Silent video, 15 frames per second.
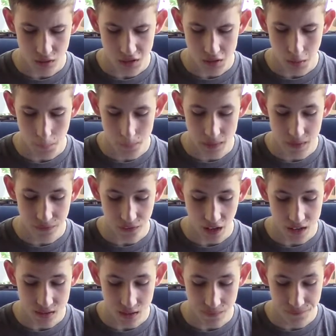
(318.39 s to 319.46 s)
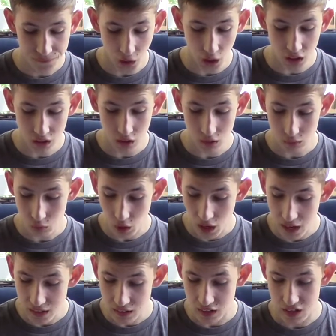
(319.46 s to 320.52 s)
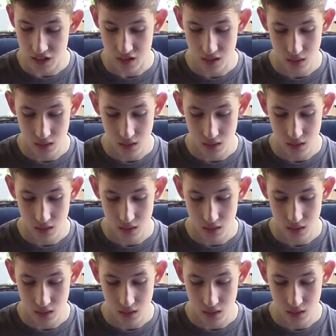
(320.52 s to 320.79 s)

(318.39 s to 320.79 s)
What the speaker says: that the briefcase had fallen on Riley.